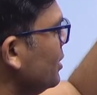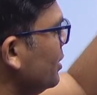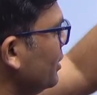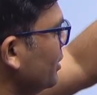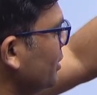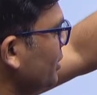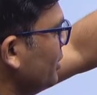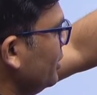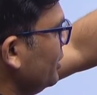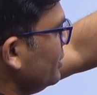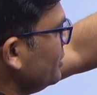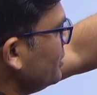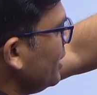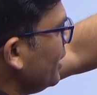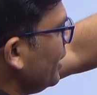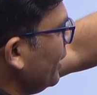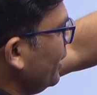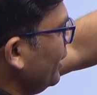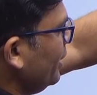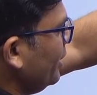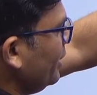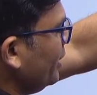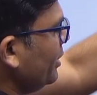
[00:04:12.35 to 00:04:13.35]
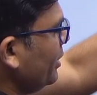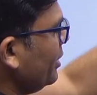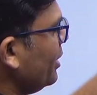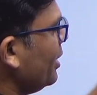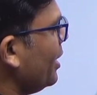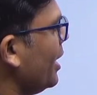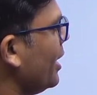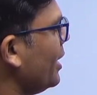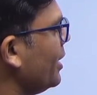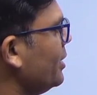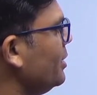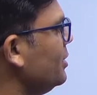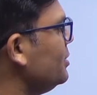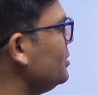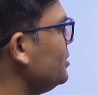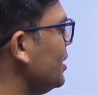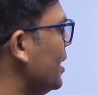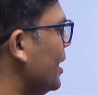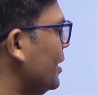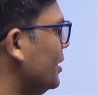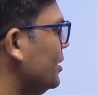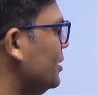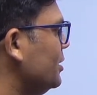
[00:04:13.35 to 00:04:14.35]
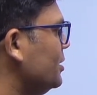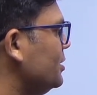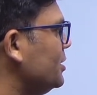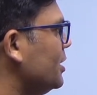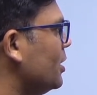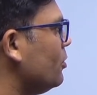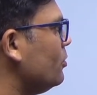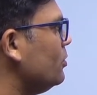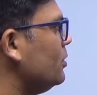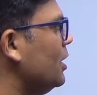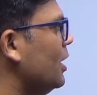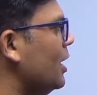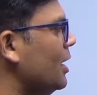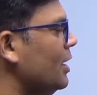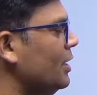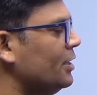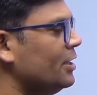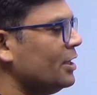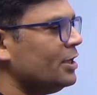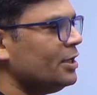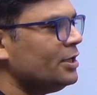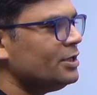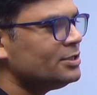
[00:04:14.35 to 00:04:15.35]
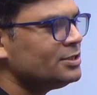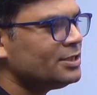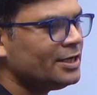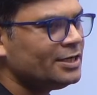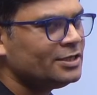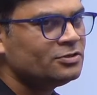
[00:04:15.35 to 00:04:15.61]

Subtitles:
these are interior angles, and these are on the alternate side.